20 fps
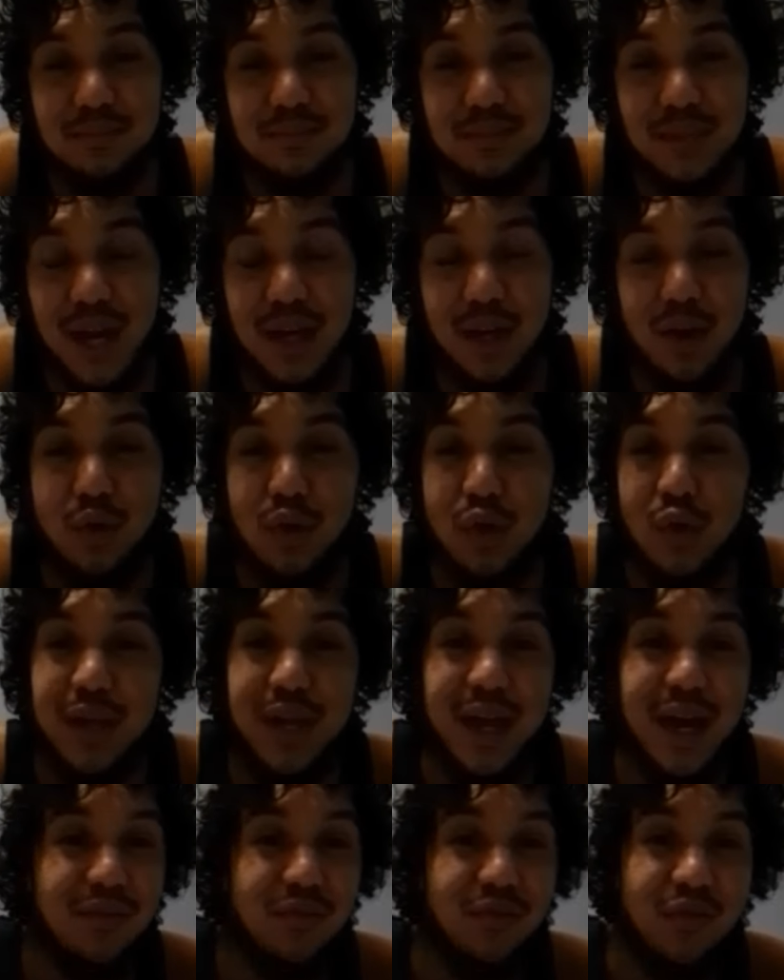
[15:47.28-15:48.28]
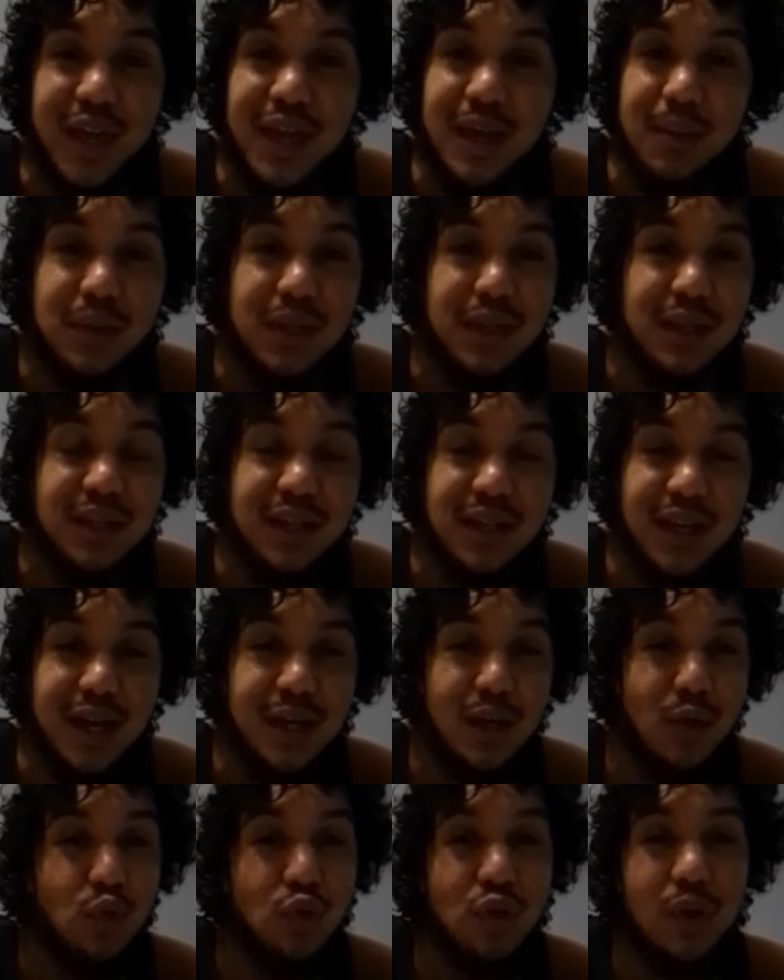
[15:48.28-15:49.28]
I know you ain't got family. I
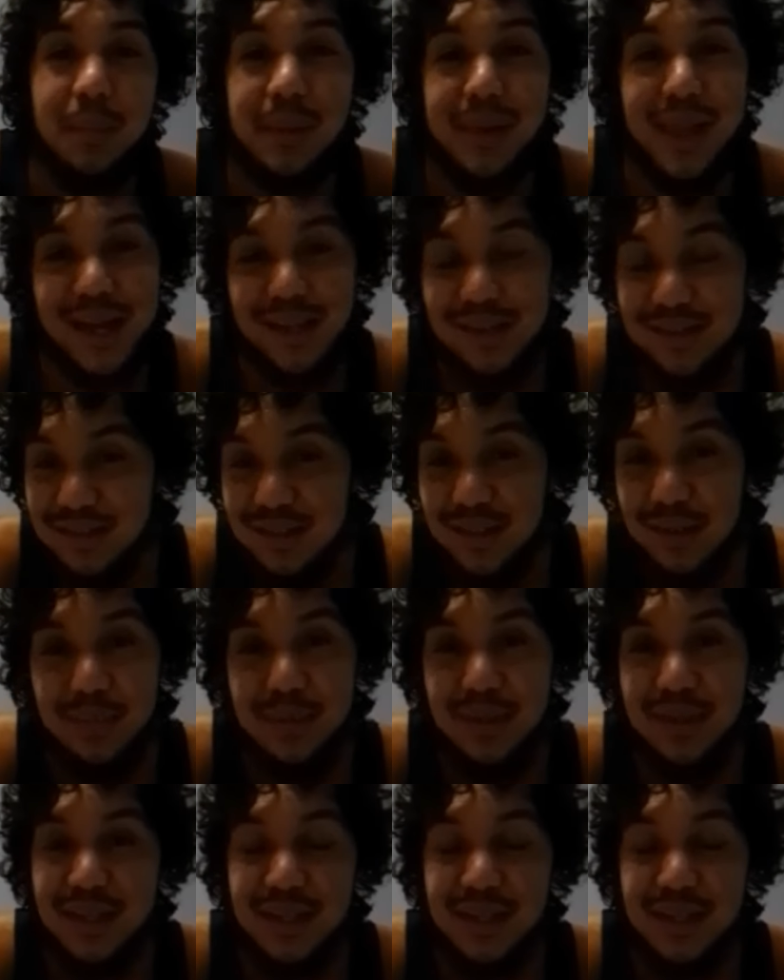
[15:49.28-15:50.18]
know you are the black sheep.